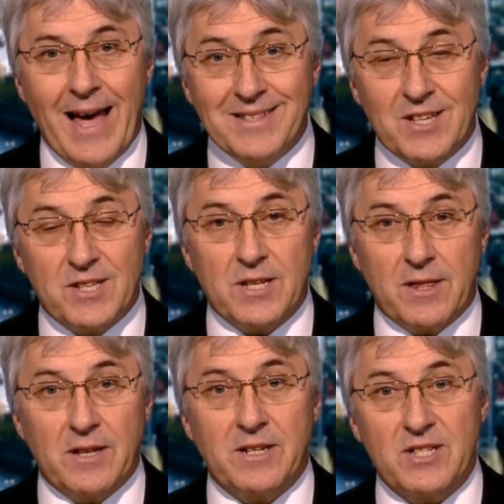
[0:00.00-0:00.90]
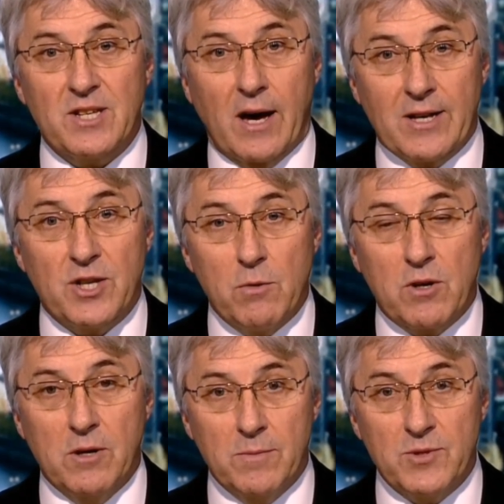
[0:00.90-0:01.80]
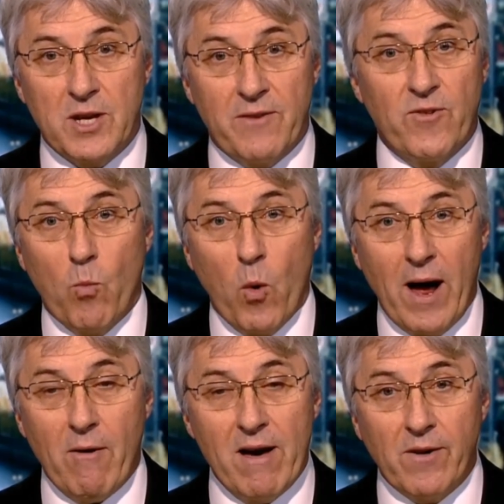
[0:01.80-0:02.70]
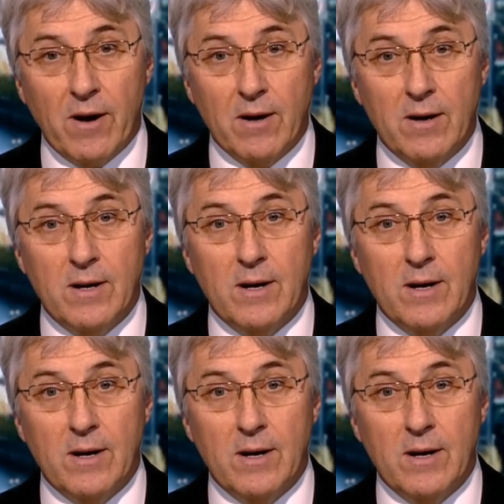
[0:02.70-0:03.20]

entity that decides who comes here from wherever.